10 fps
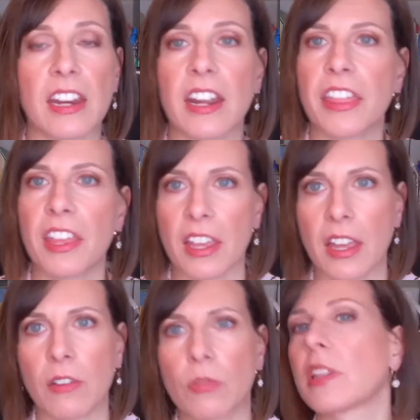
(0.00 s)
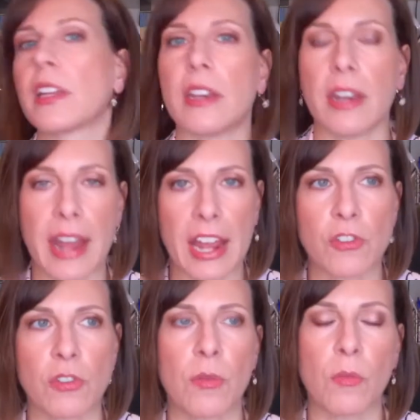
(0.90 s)
And I think I got a really
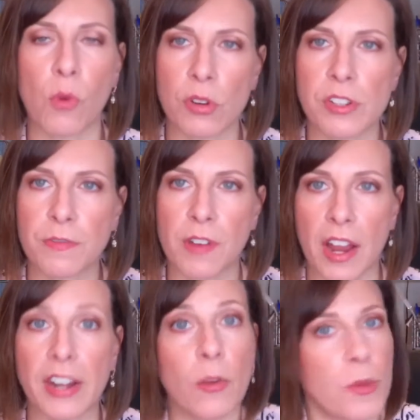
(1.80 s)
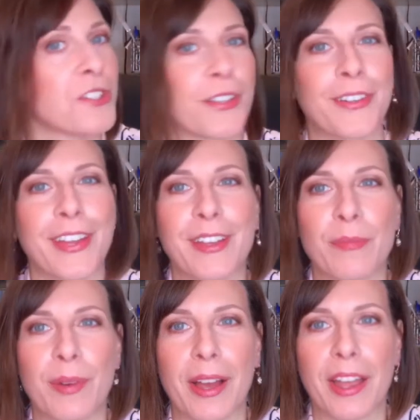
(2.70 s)
natural, more defined, almost looked like
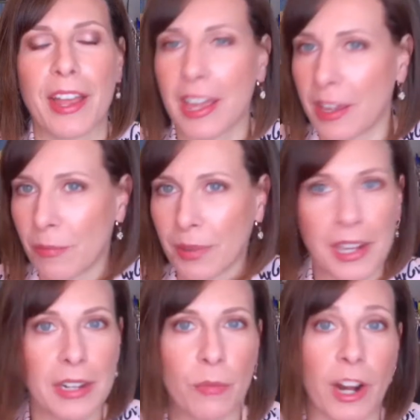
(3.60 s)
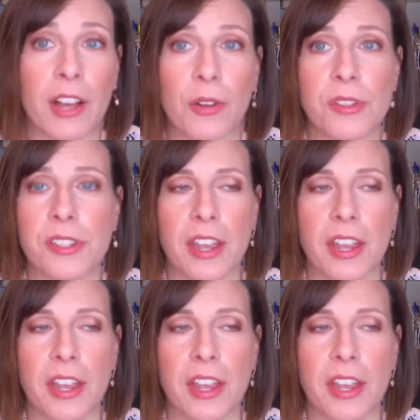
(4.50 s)
I had bladed brows.